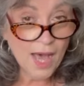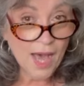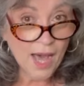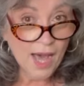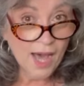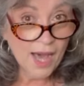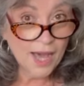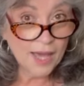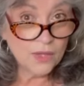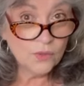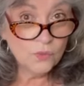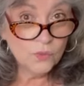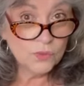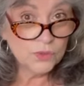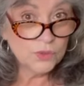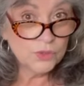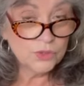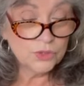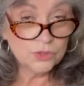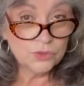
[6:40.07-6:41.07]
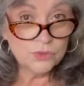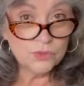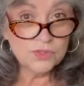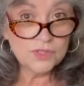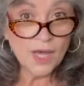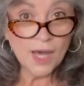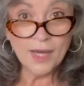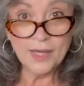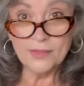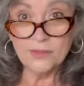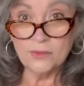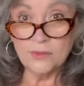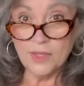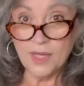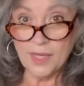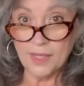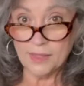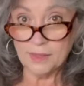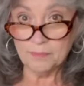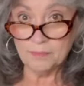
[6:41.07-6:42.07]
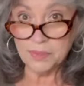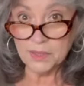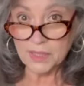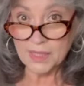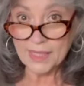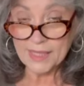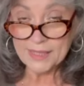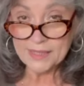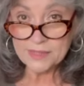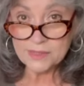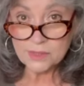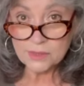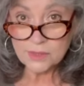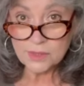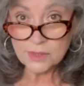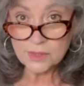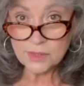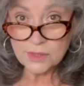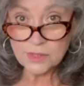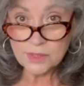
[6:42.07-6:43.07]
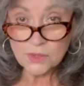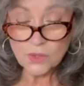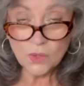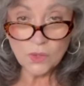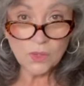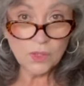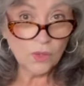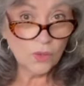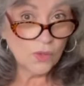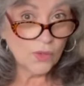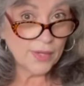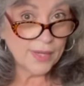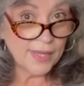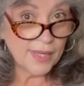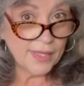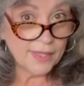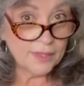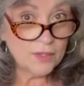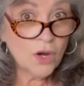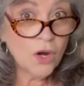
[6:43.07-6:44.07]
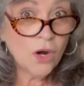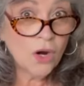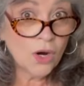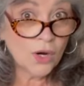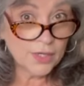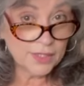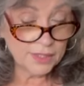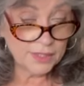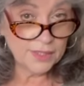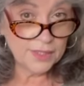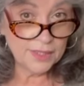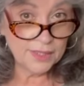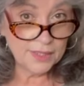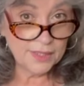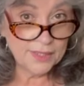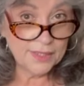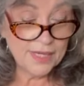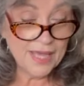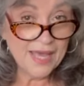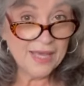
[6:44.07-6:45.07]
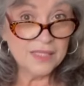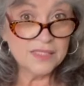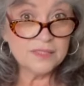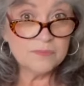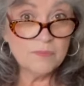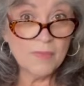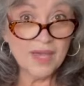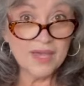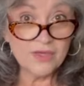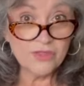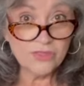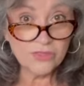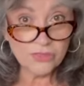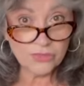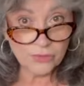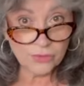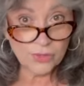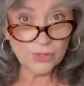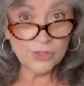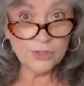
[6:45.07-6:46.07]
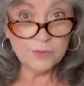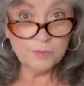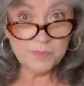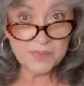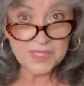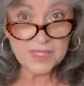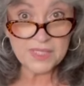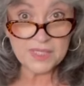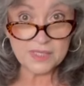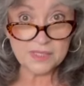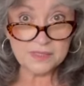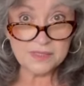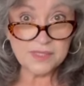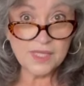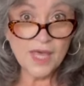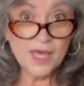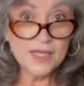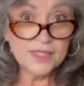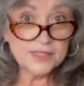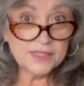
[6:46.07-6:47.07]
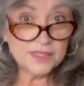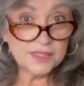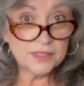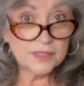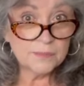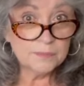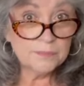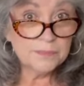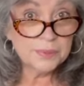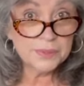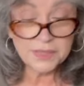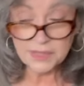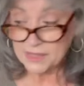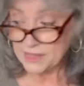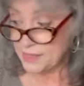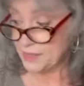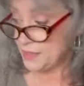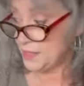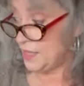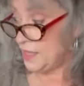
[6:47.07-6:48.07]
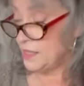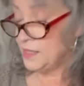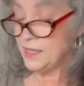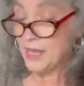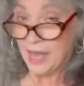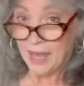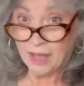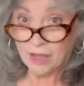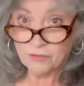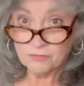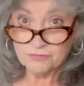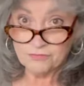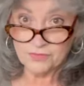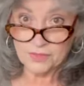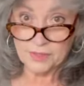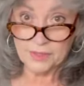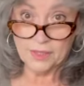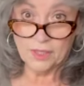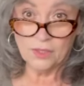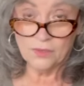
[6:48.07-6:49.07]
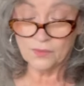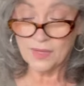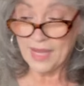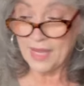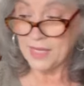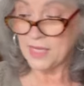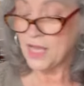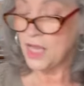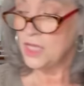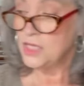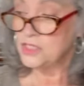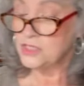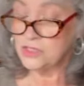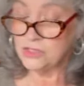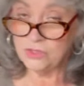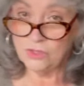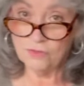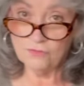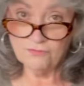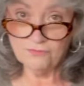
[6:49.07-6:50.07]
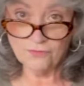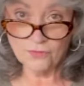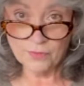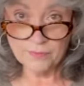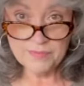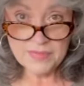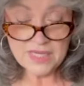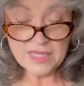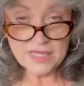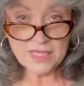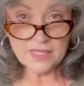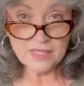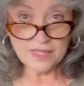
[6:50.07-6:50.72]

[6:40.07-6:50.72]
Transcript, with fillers: I will use either a blazer or a cardigan as my third piece to complete an outfit, all right? So for me,